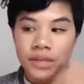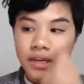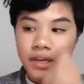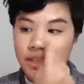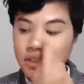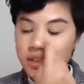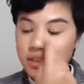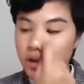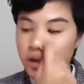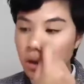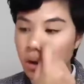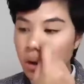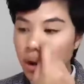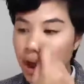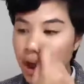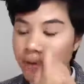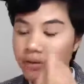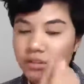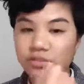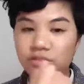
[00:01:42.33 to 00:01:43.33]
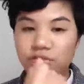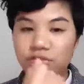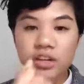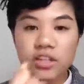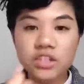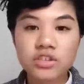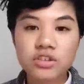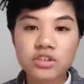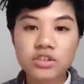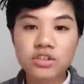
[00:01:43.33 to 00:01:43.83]
And so I was
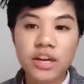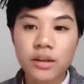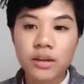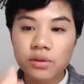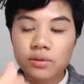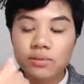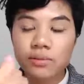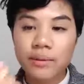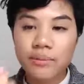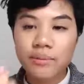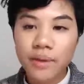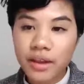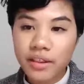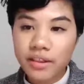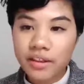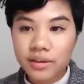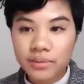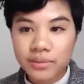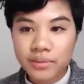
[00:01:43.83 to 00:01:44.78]
frustrated with my mother